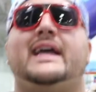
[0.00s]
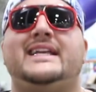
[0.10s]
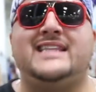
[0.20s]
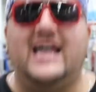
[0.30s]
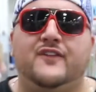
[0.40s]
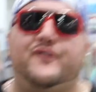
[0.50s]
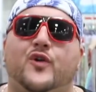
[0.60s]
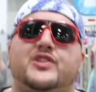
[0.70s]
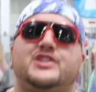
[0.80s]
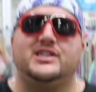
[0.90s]
it's not a
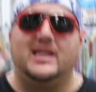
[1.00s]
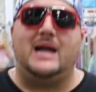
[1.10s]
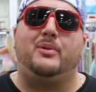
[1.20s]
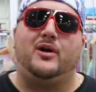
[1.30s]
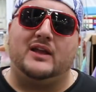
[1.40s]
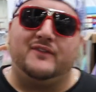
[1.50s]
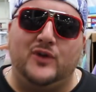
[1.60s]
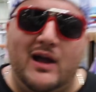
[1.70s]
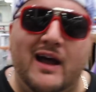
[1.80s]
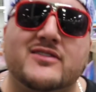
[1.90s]
4th of July party if you
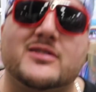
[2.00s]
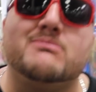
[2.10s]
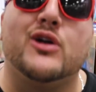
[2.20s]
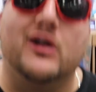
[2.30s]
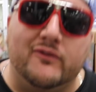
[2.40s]
don't have some Merca